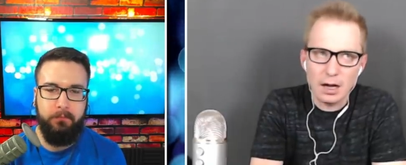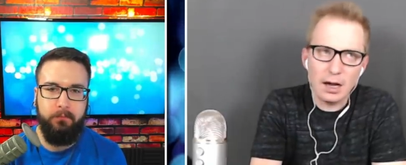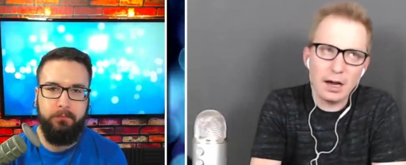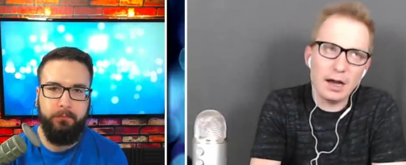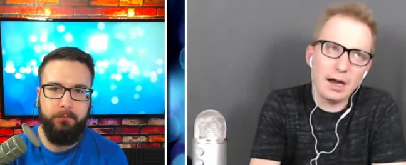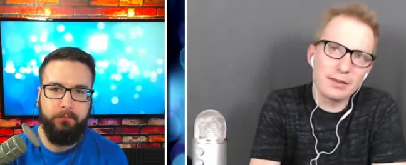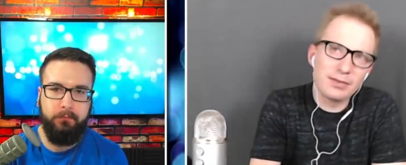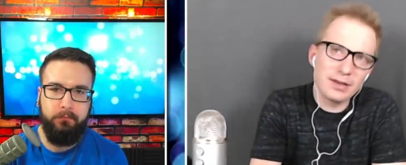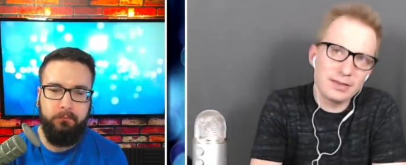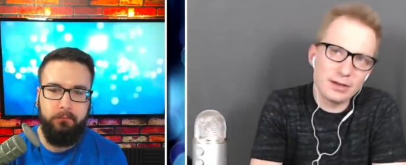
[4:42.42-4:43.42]
Speaker 1: I
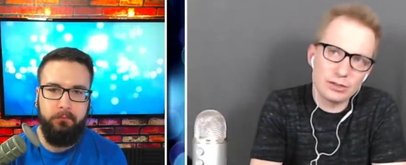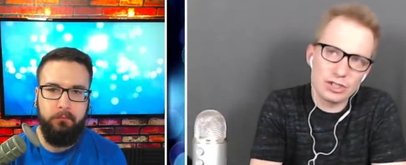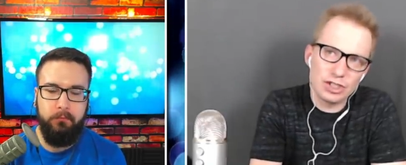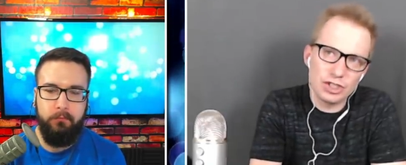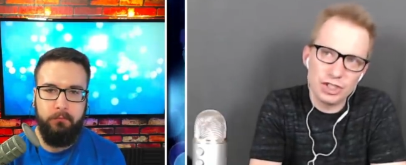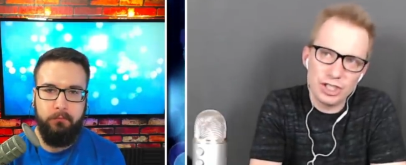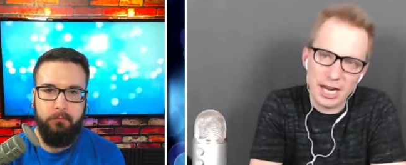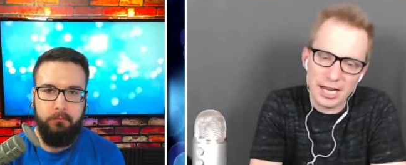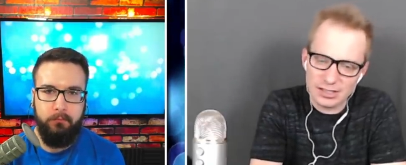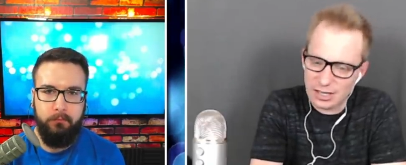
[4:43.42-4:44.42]
think there's a
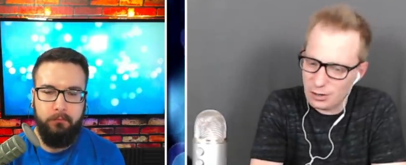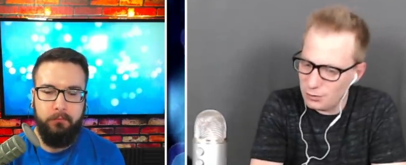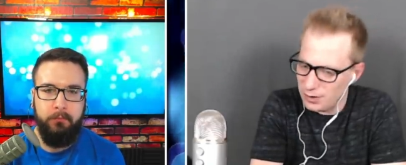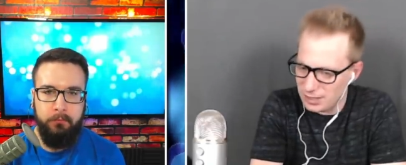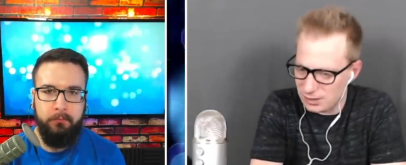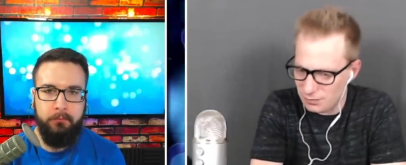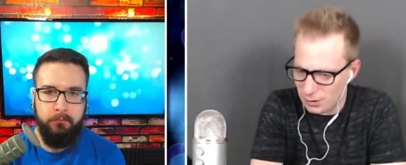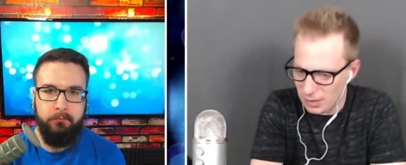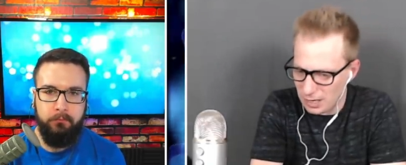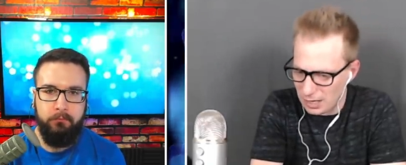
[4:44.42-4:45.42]
chance. I don't think it's a
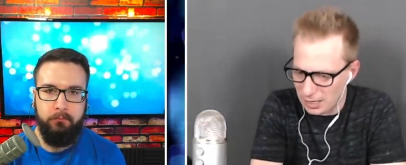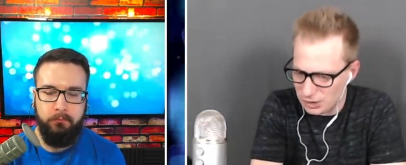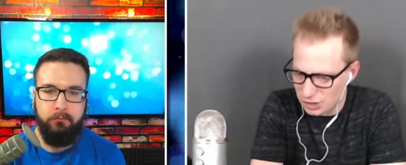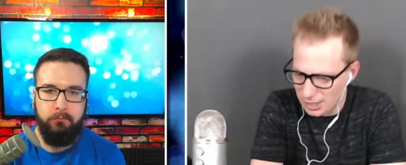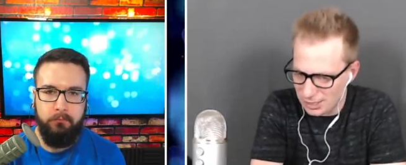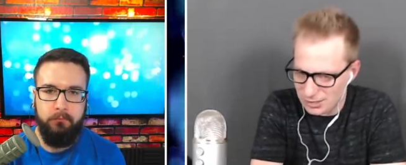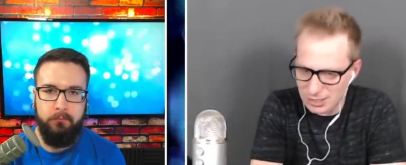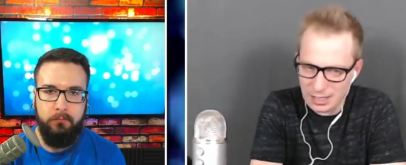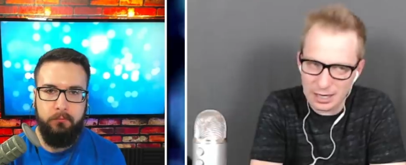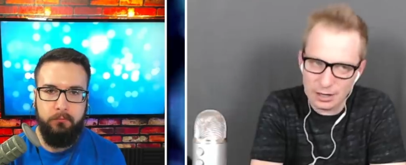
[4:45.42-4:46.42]
very high chance,
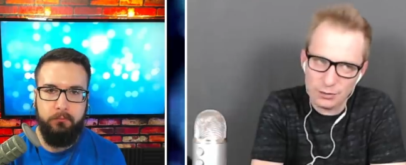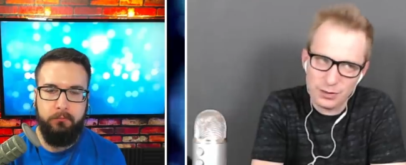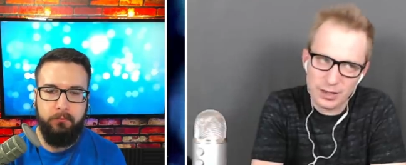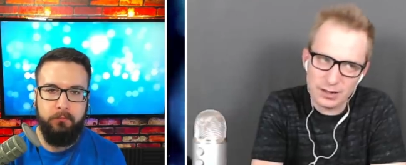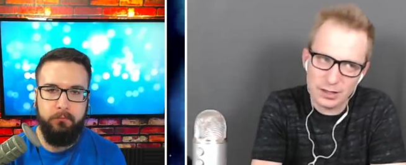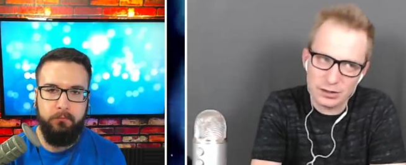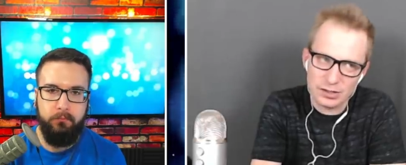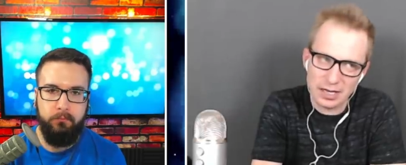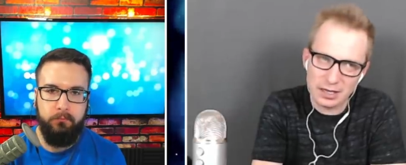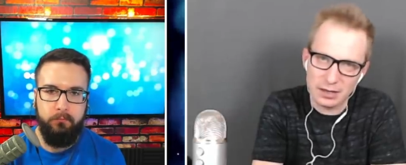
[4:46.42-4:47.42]
and, and I don't think there's
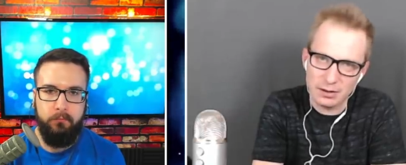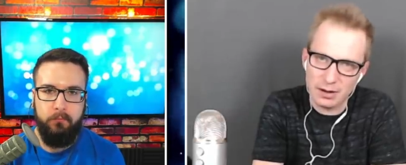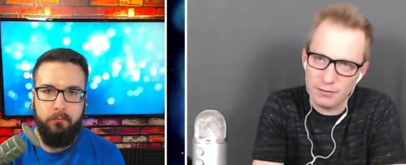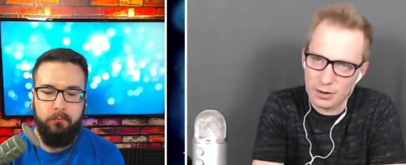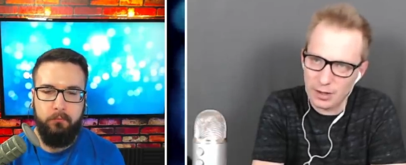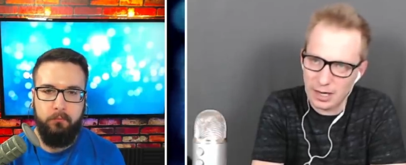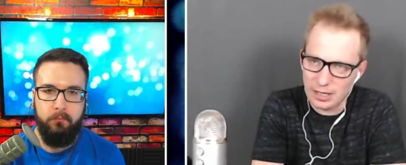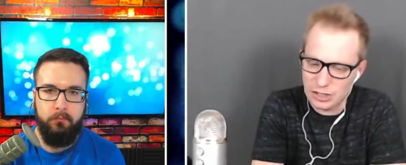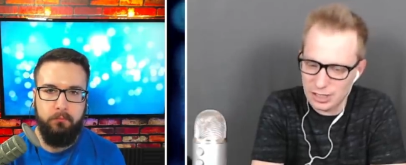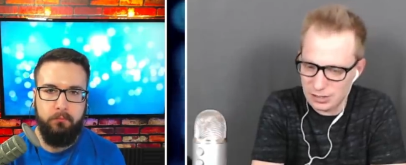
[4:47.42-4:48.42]
like a, a, very high
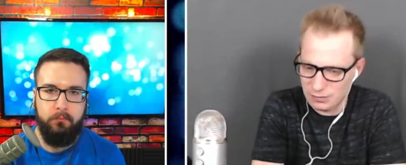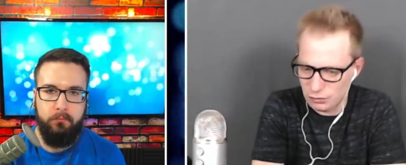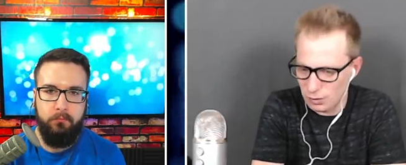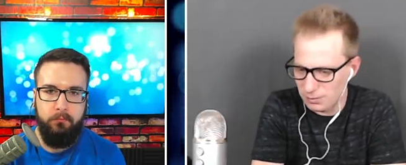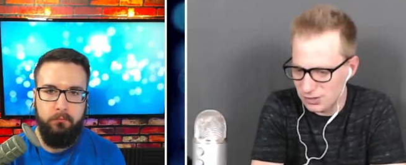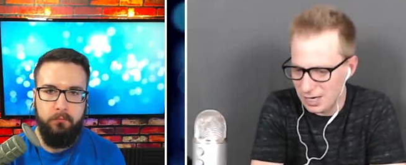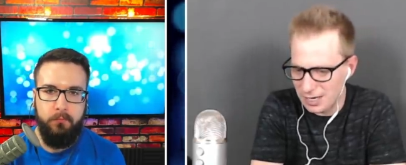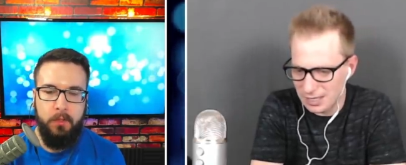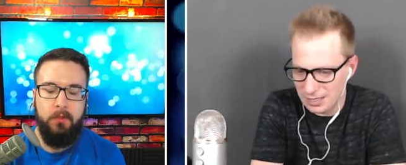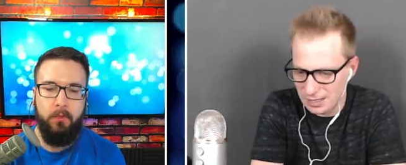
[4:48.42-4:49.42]
chance of Trump
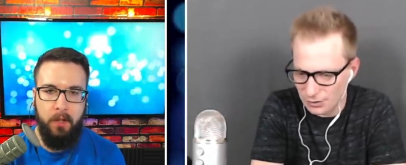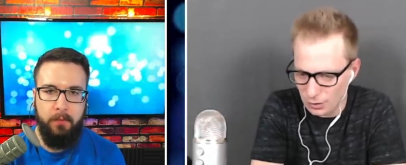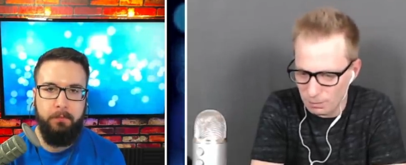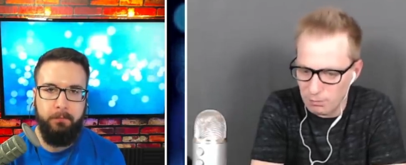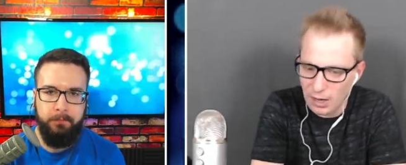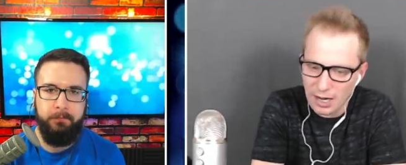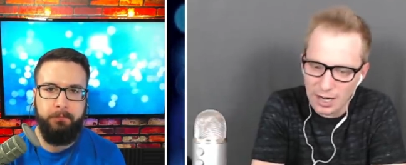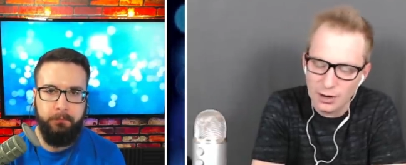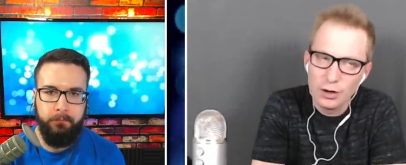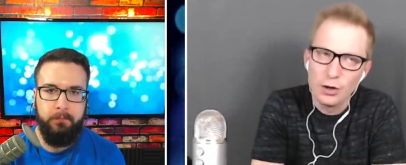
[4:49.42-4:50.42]
signing it either. Right.
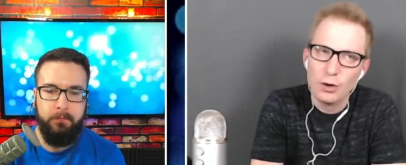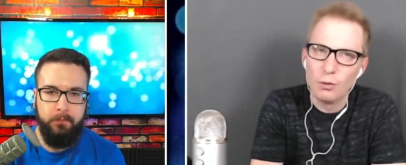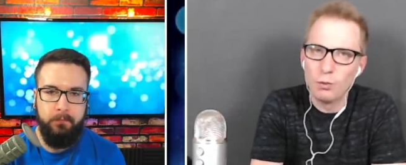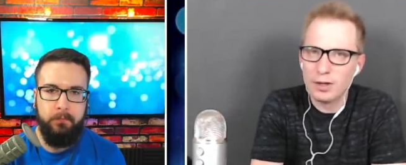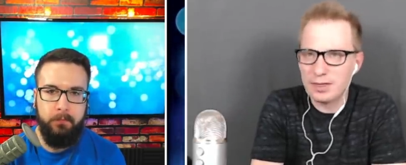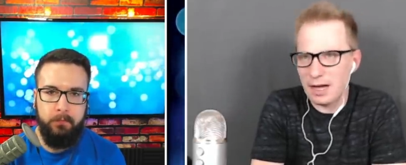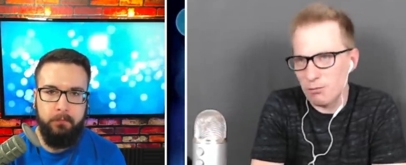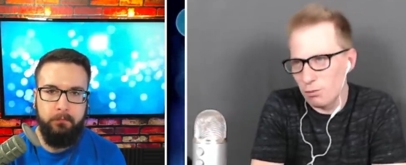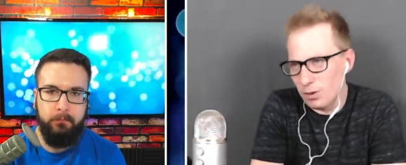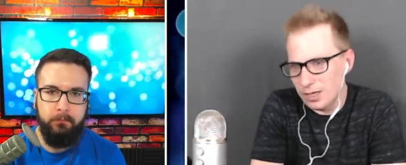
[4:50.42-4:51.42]
But what
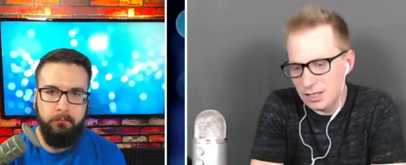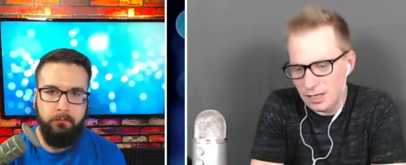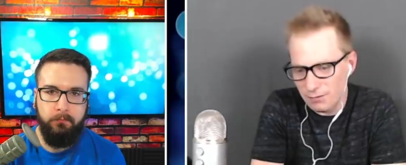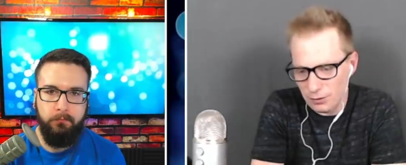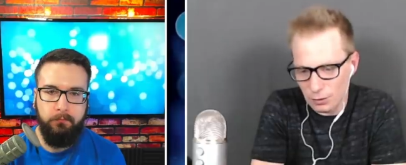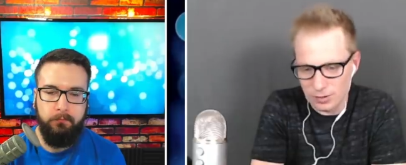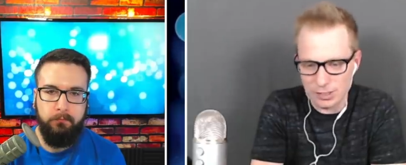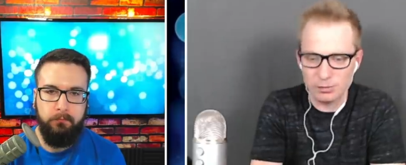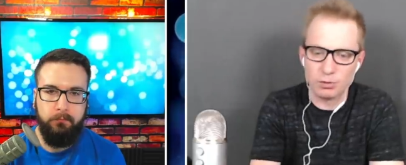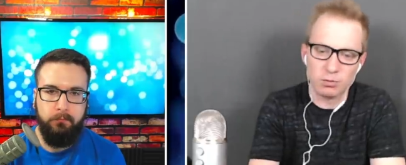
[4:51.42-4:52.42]
that would give you is
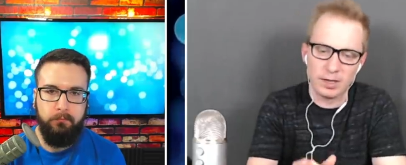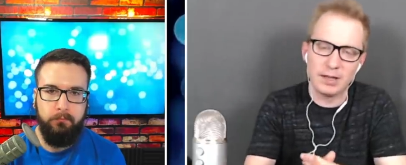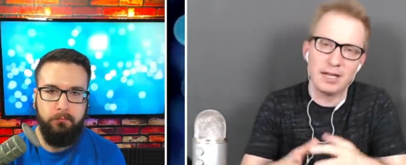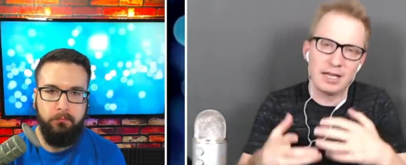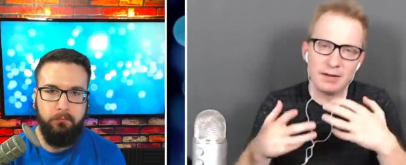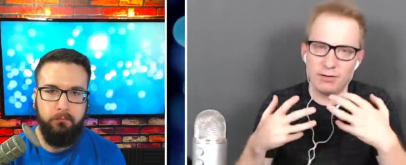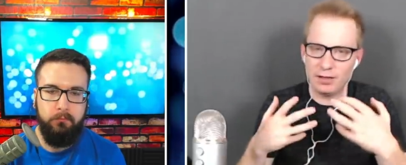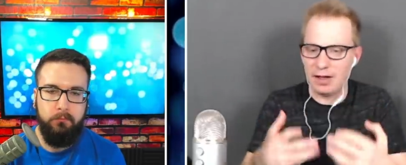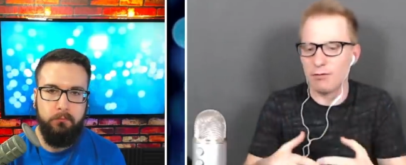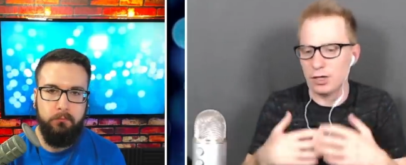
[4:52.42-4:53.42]
it would really give
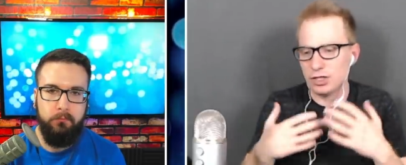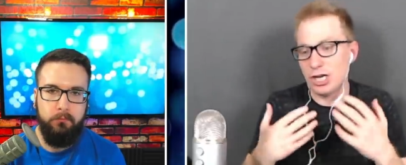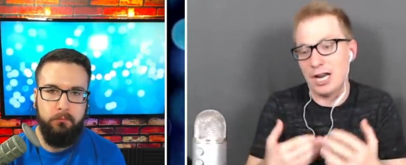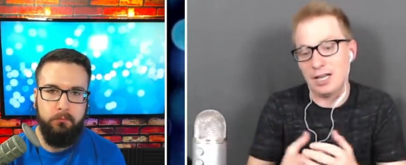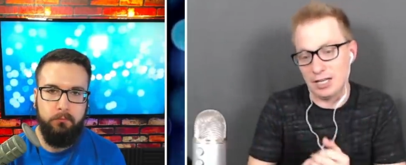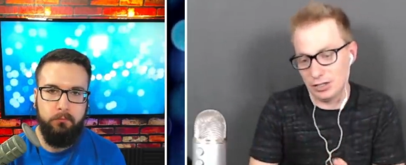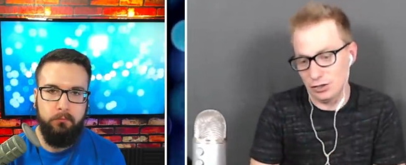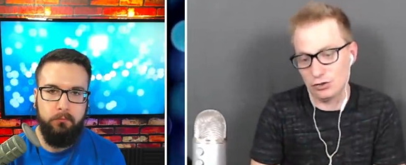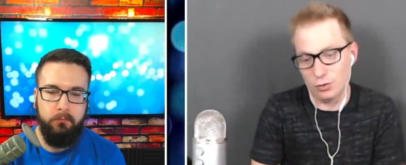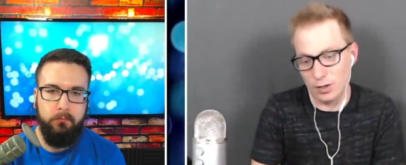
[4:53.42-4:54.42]
leverage heading
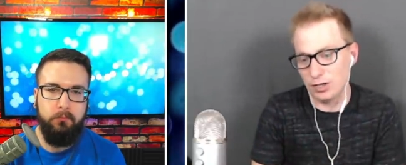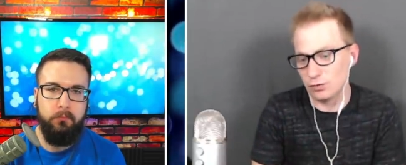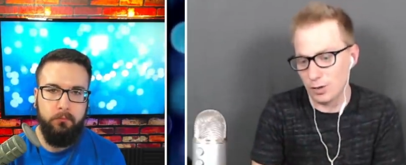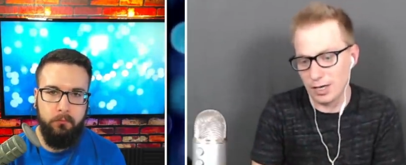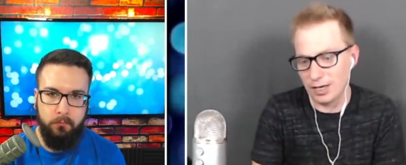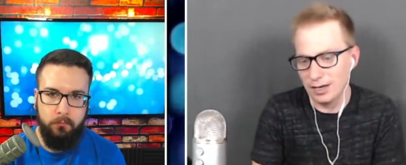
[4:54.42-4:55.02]
into 2020.